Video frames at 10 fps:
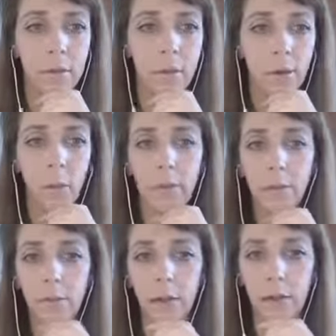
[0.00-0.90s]
what
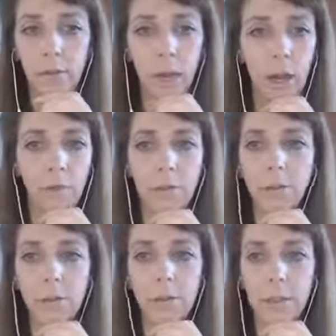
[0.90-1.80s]
you love, how you
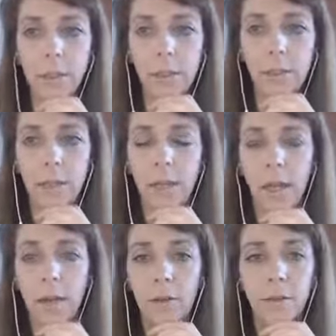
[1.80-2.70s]
use it,
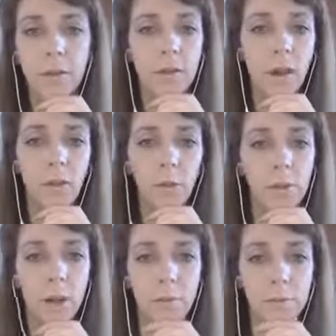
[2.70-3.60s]
how does it solve a
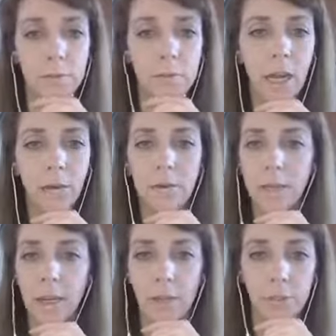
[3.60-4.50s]
problem, how has it
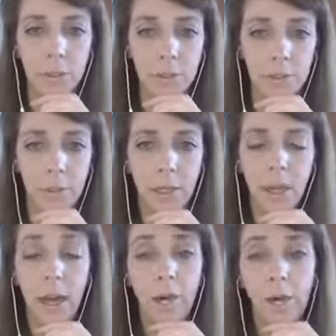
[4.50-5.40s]
helped you,
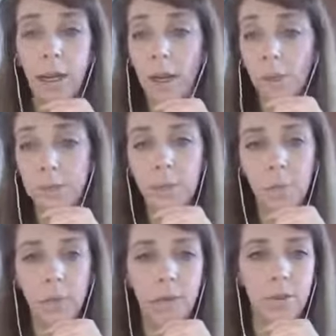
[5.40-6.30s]
how could it help
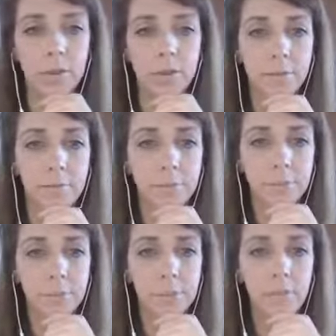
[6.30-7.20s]
someone else.
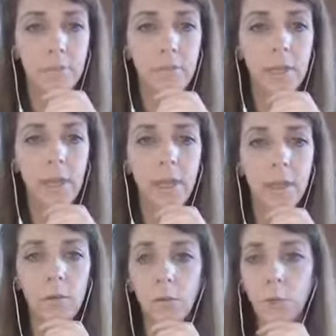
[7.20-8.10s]

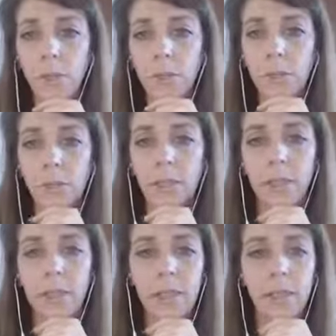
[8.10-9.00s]
And when you really
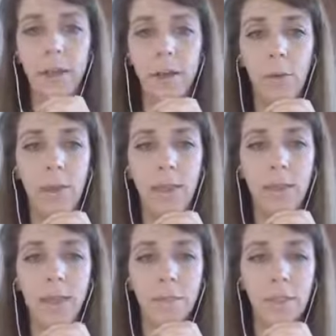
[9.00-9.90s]
think in that way,
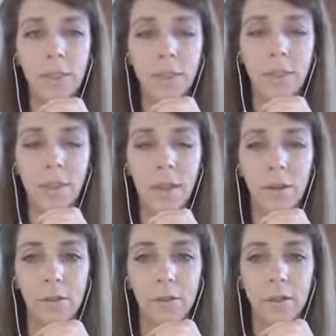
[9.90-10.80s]
that's when your
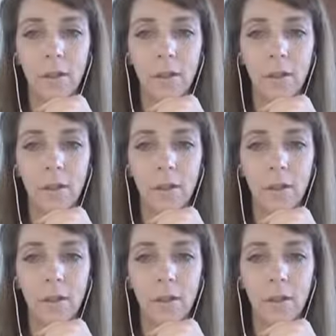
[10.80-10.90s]
sales